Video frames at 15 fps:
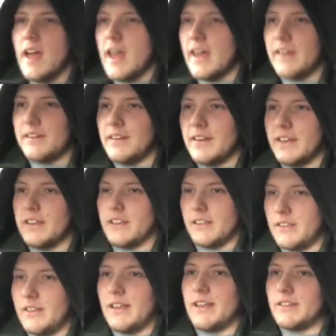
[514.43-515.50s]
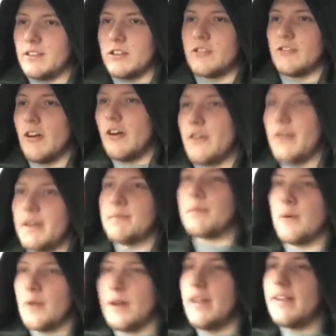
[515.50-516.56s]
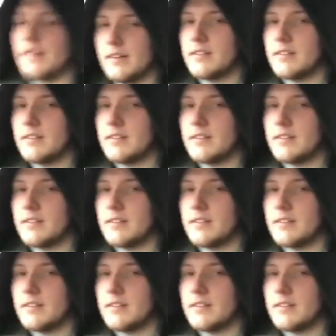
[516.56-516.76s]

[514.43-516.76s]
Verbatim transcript: and it it's a droney boy.